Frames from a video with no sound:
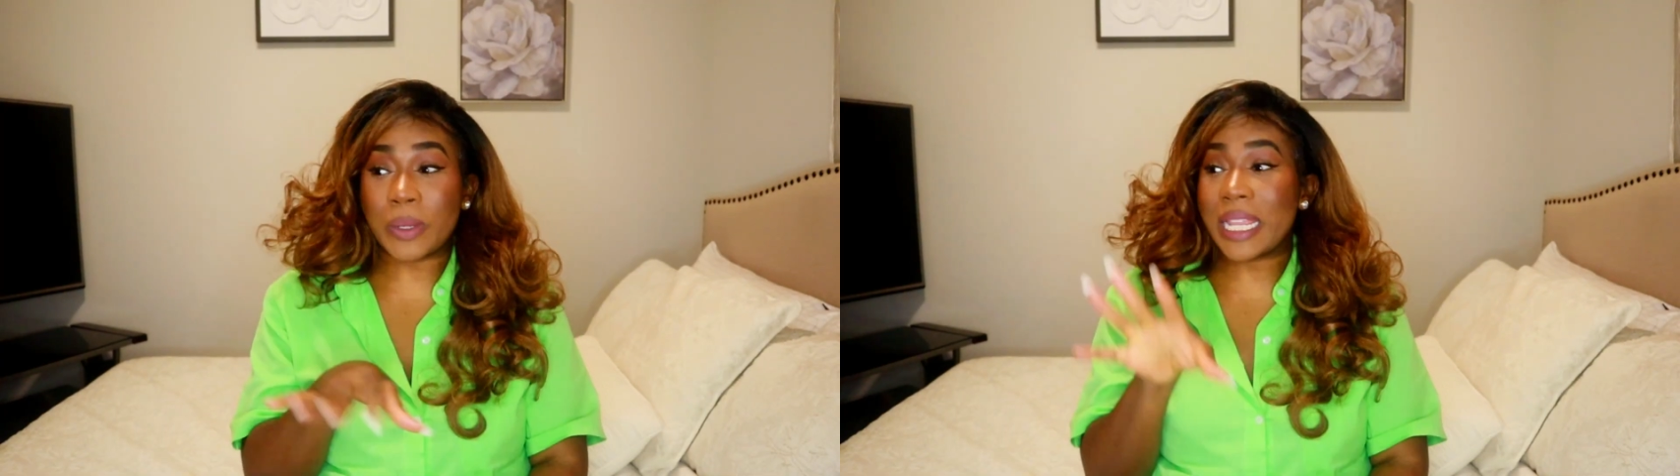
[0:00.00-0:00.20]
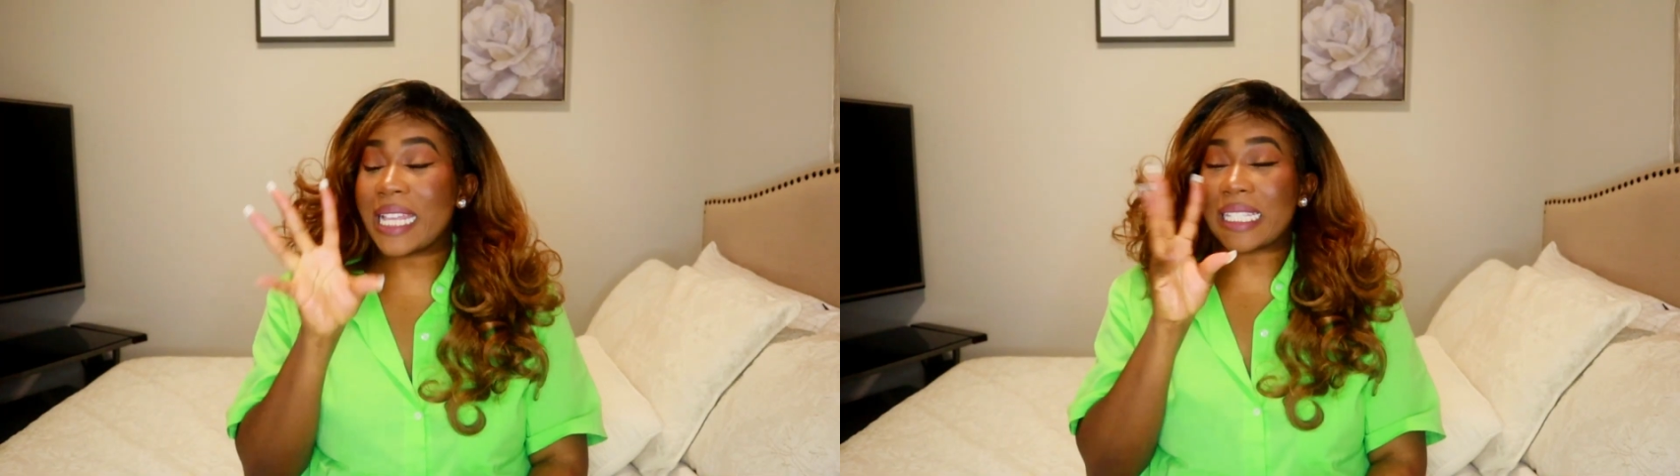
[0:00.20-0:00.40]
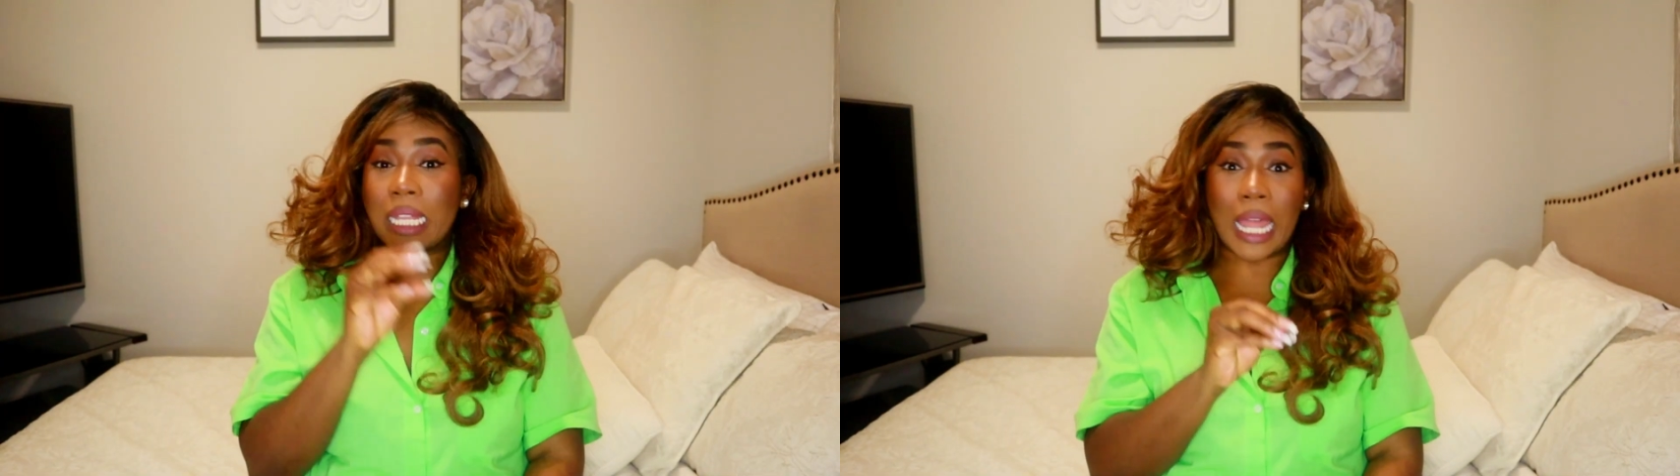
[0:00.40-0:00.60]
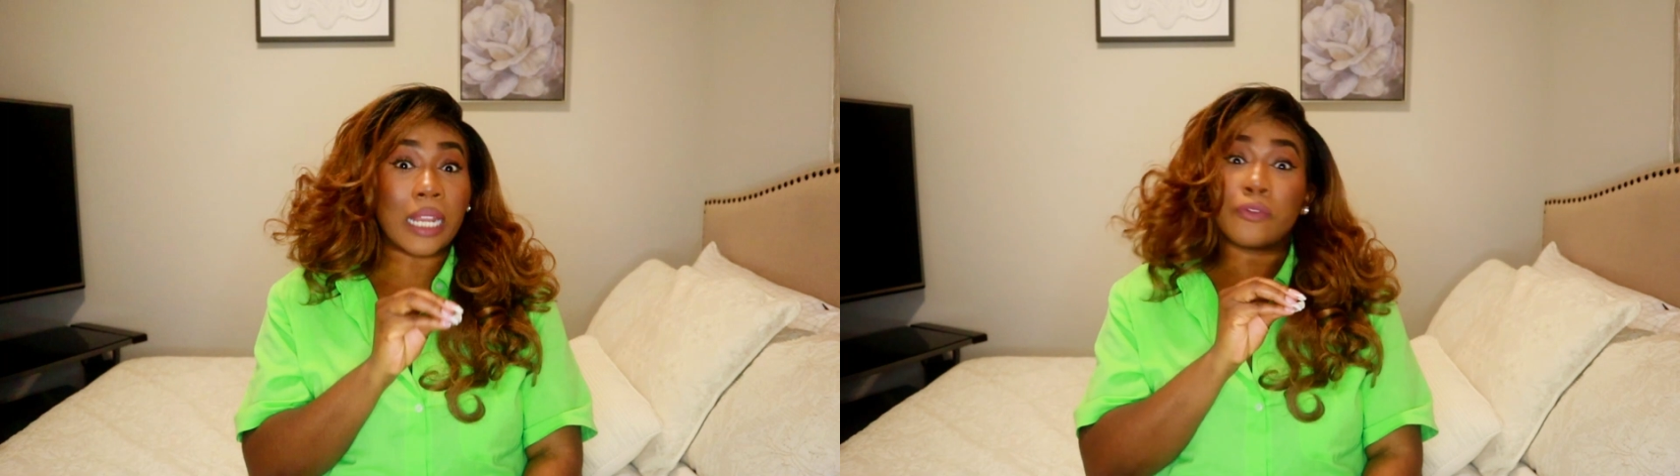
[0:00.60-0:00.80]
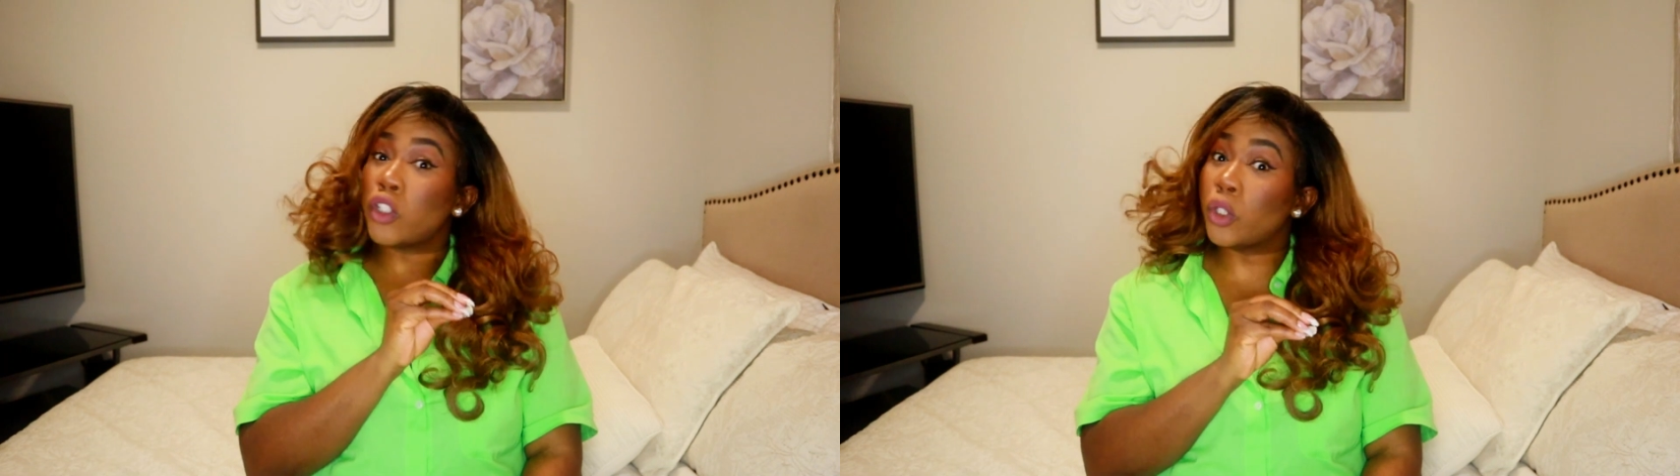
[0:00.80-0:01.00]
But he has a lot
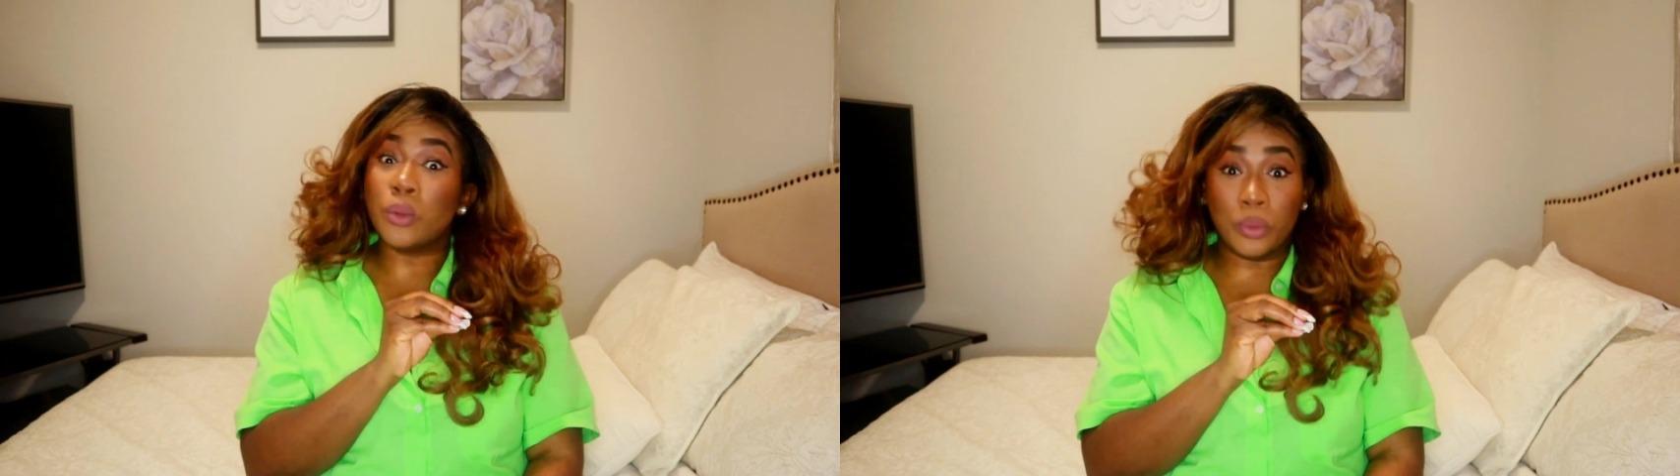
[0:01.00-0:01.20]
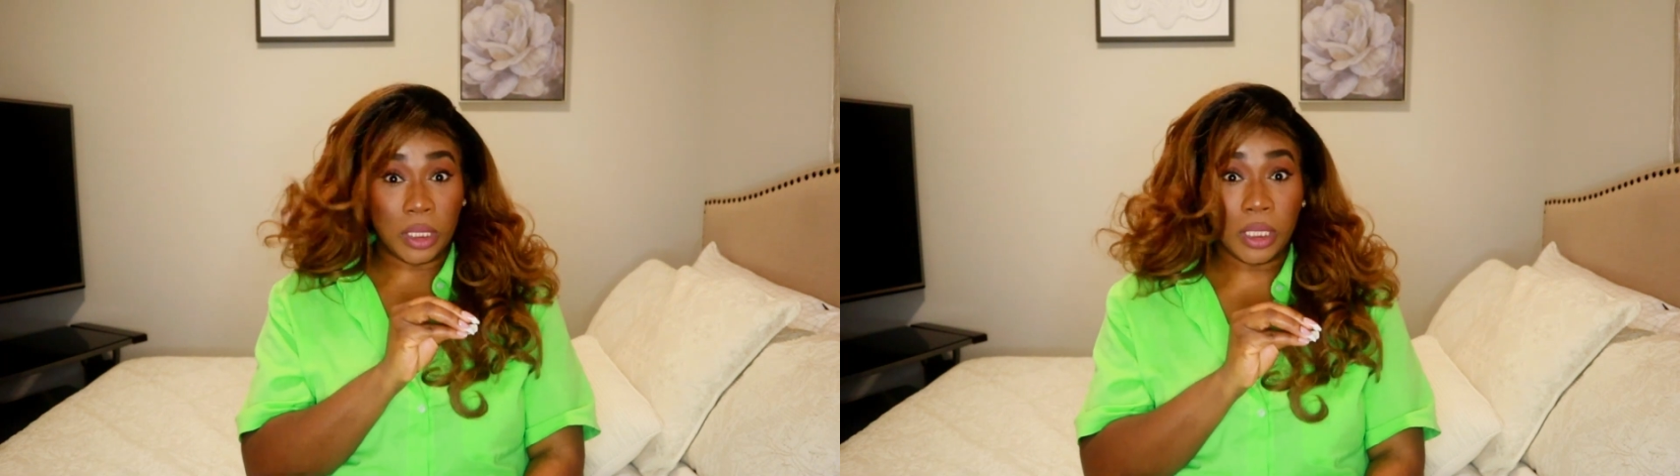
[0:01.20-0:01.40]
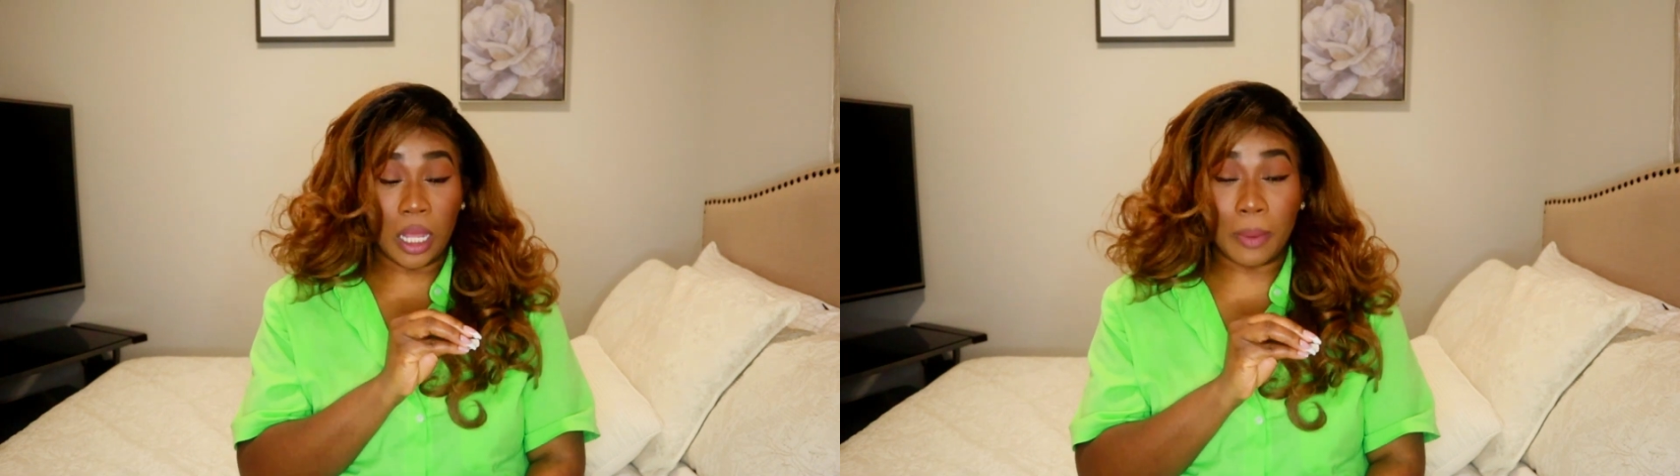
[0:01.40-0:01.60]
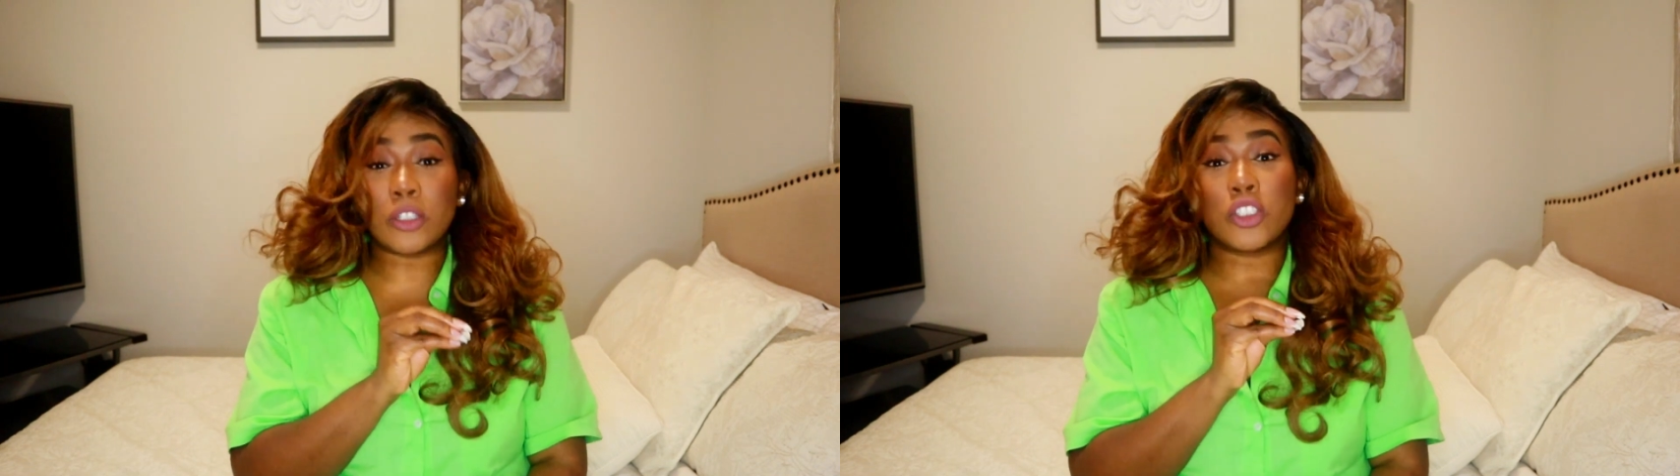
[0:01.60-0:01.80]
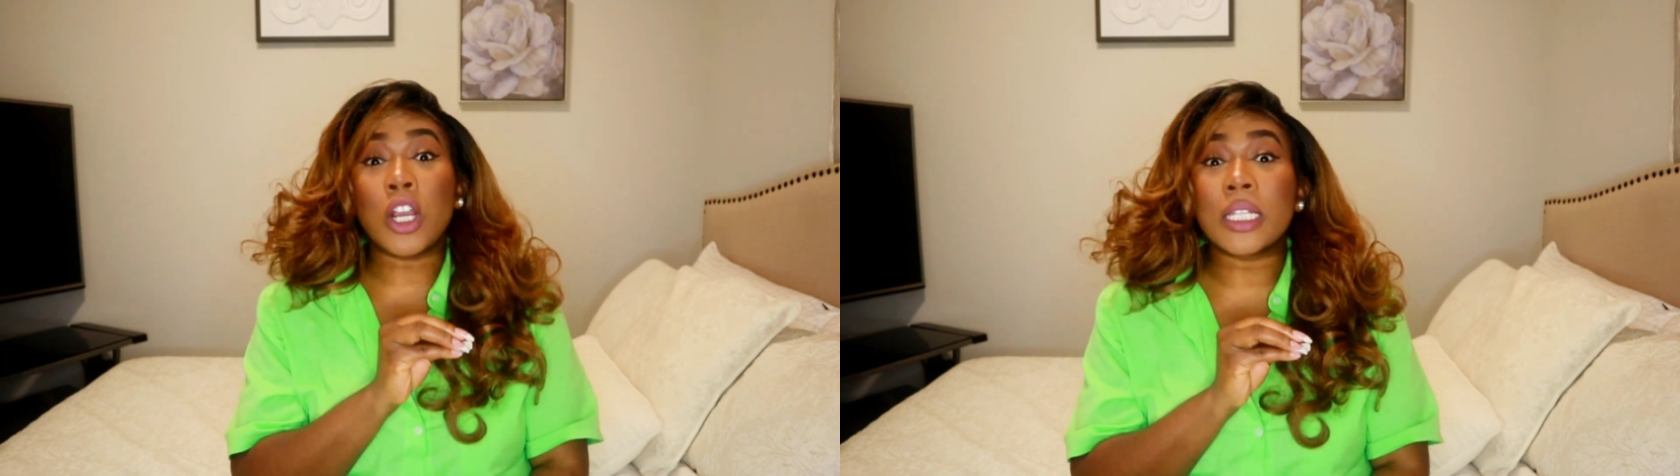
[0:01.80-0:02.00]
of tude about
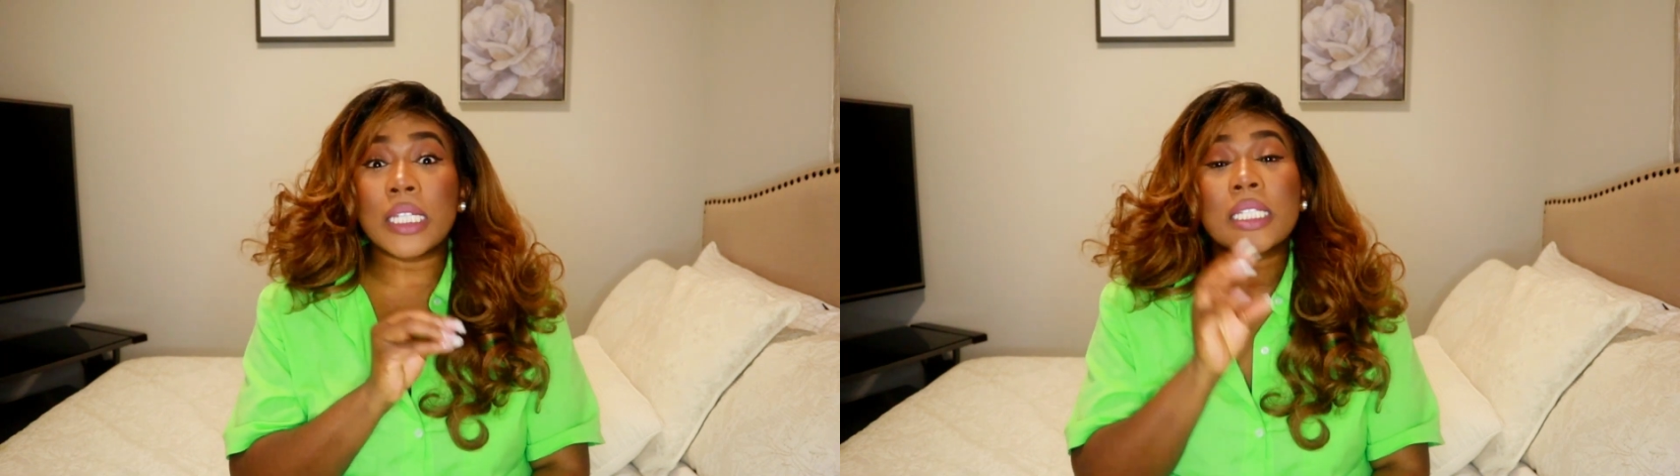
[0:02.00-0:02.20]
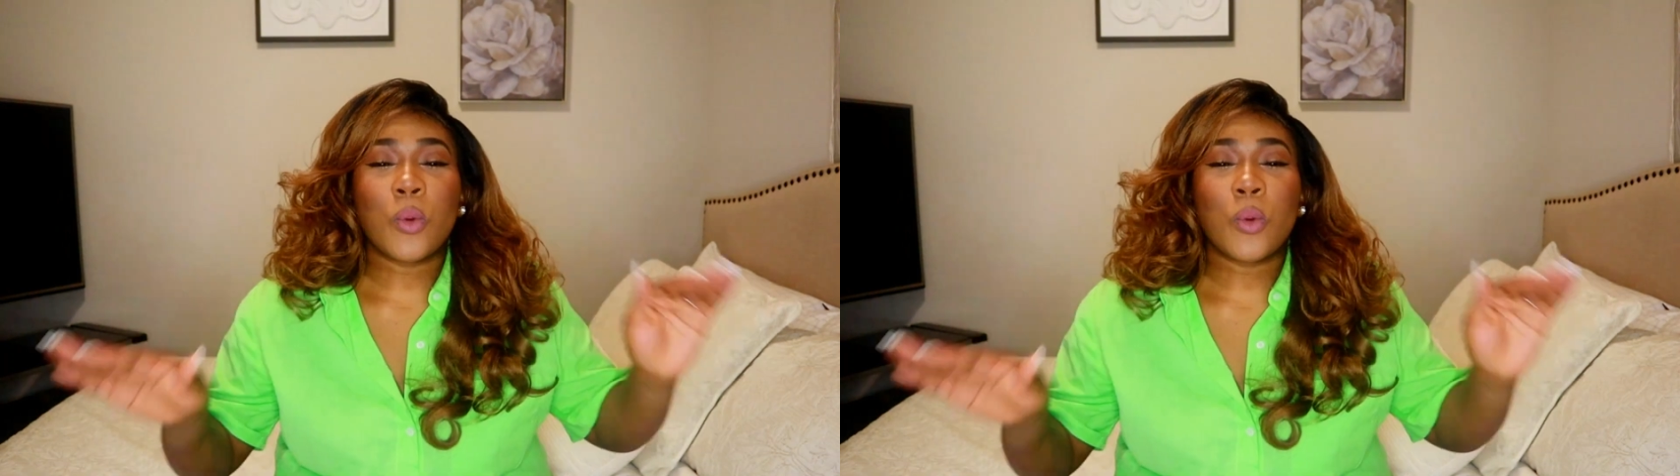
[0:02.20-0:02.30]
Charlotte.